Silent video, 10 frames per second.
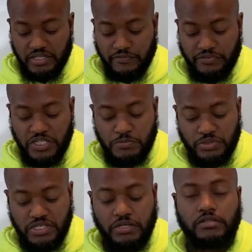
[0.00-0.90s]
for this
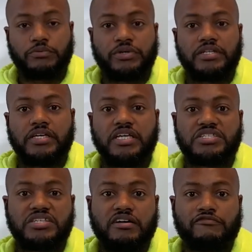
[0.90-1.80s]
particular one, it's
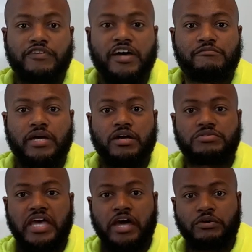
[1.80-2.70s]
5 pounds
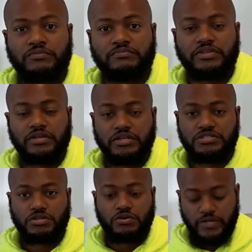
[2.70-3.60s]
out.
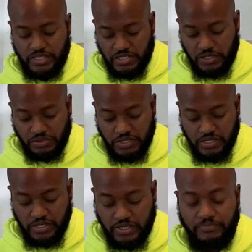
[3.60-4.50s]
So I'll take the
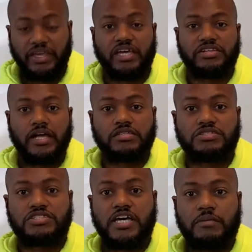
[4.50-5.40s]
$8
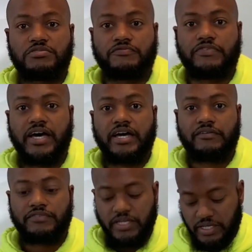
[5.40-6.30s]
times 5.
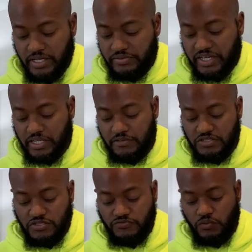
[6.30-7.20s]
That gives us
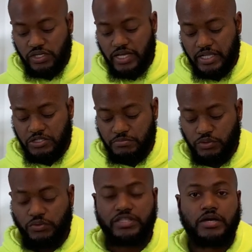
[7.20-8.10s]
$40 per
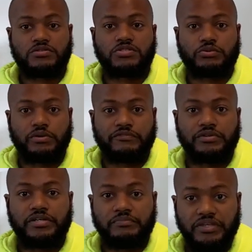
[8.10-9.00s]
1,000 square foot.
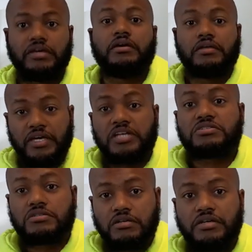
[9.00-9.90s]
That's
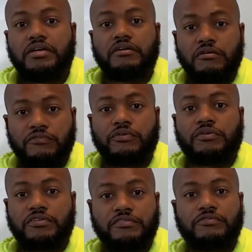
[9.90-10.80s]

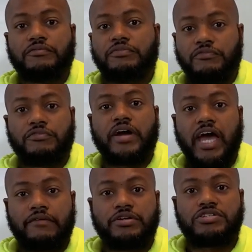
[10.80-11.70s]
for
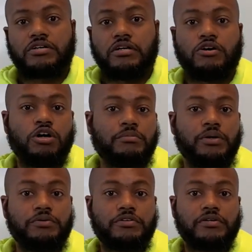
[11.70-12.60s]
average homeowner,